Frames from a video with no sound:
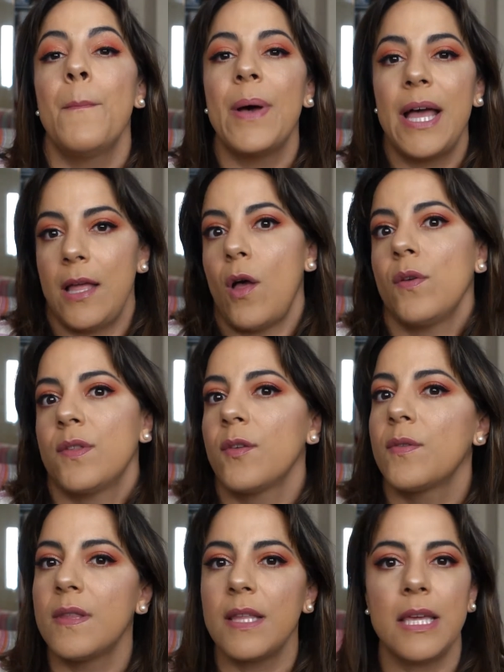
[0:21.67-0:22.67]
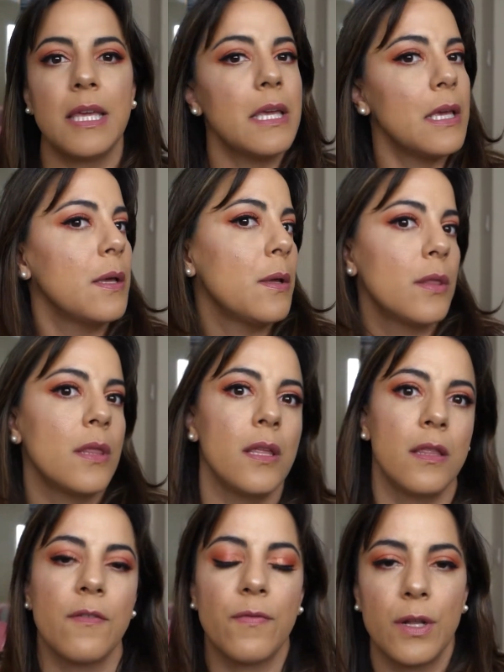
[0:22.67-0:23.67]
but also see the
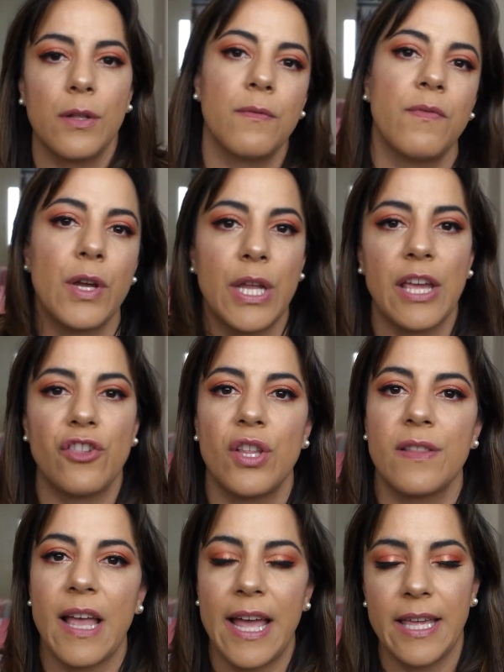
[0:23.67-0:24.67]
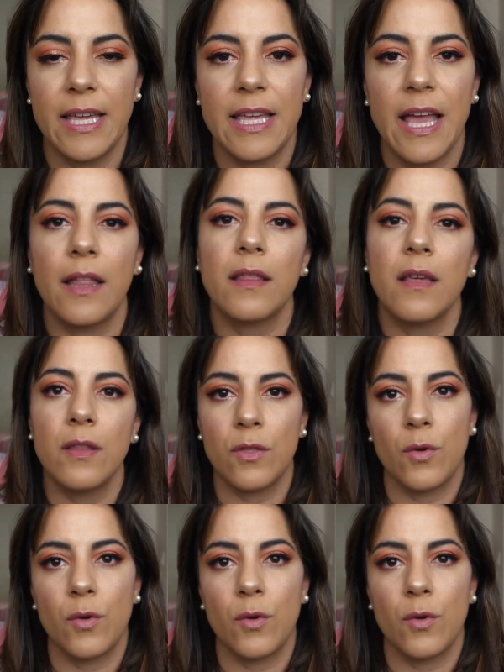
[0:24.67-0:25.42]
different variations I can get